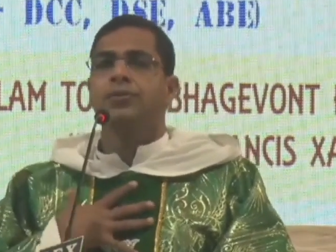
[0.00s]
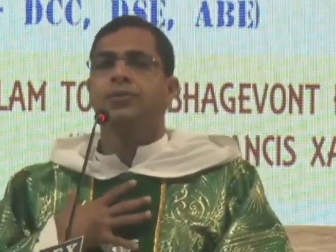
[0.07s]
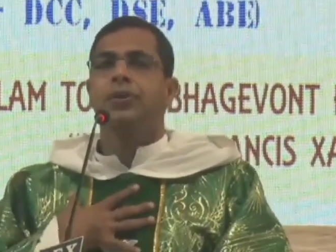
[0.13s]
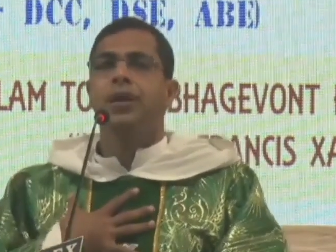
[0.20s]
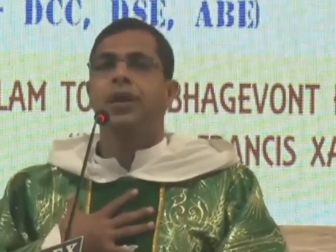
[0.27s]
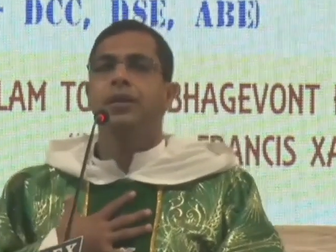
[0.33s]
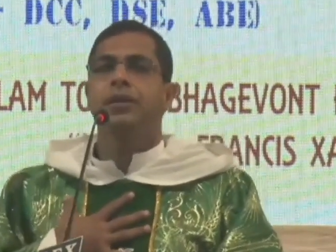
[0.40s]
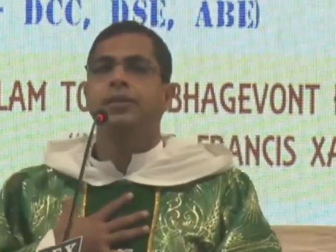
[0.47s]
of
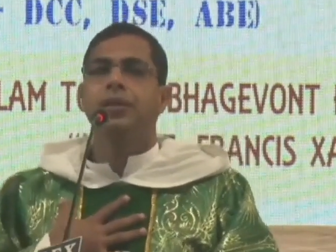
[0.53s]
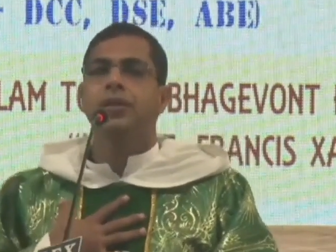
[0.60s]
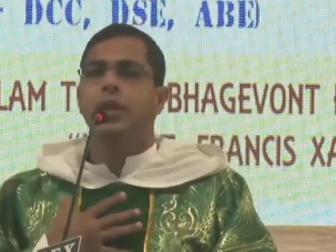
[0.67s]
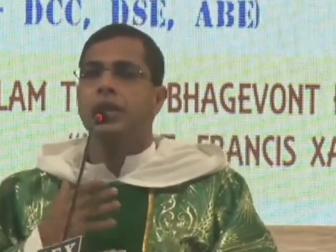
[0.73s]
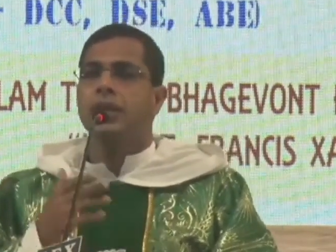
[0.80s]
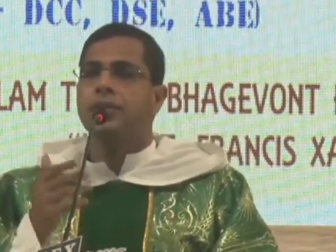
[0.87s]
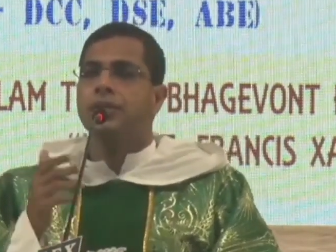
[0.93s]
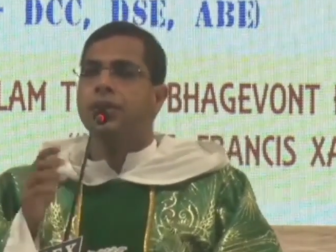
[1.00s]
us
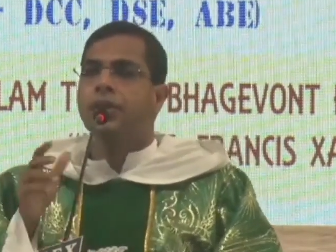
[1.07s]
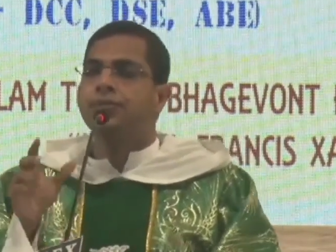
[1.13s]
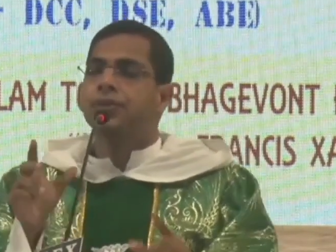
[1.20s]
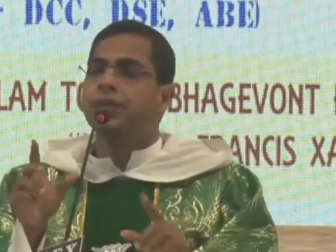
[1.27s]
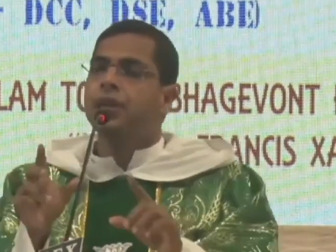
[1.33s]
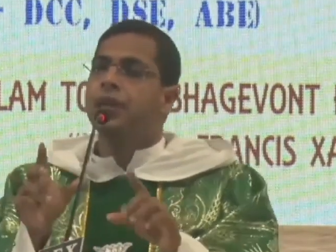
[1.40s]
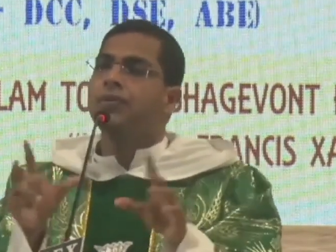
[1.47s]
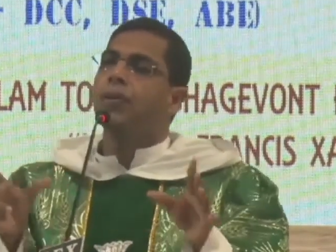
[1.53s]
is
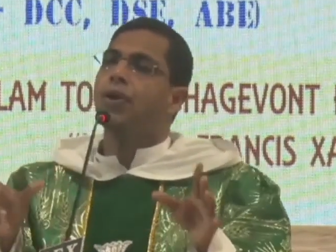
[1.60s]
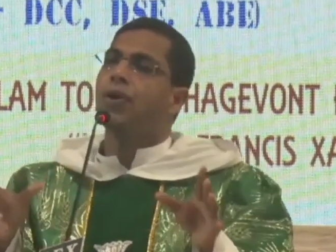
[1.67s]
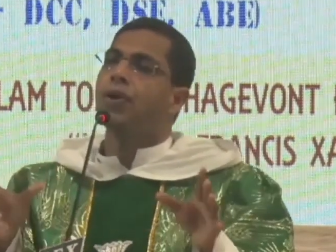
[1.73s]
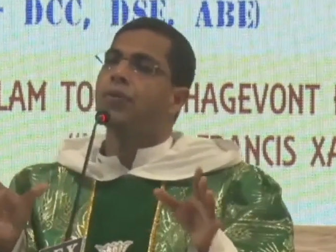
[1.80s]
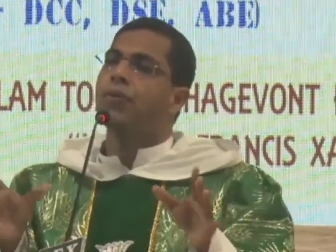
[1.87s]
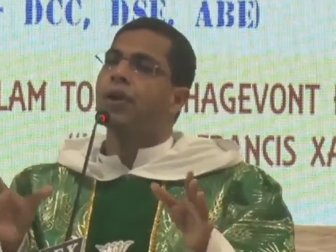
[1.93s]
of threefold.